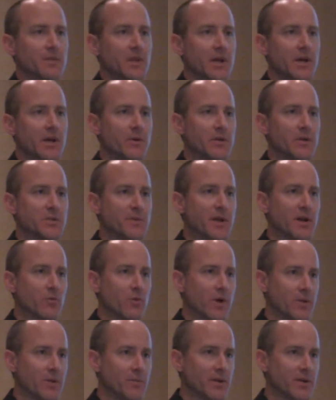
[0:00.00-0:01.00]
And we spend
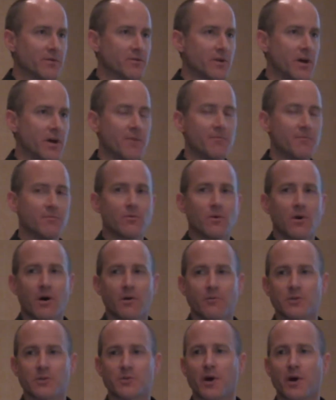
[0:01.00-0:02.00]
quite a bit of time
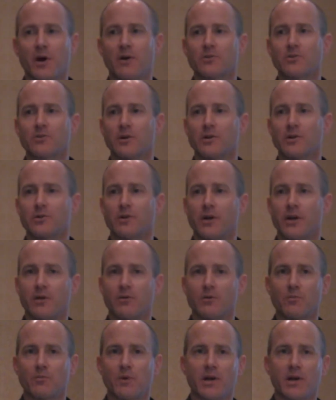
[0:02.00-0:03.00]
on respiratory training
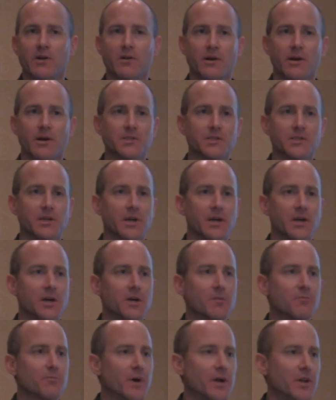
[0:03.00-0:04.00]
with my clients.
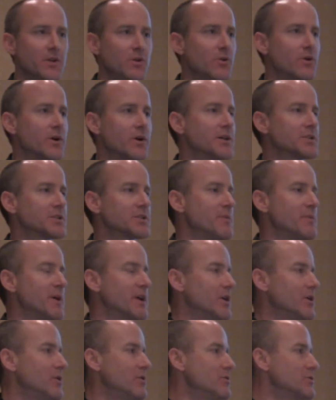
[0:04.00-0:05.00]
But you guys can make
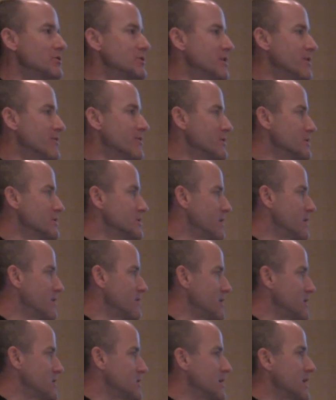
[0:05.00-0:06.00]
a huge difference.
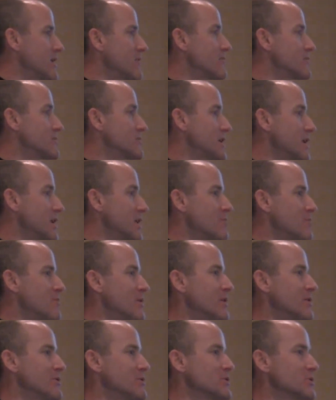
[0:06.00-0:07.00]
Instead of sending them
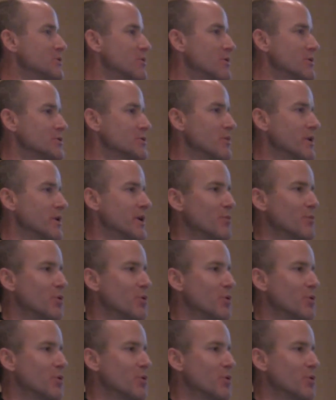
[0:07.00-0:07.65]
out of your stores running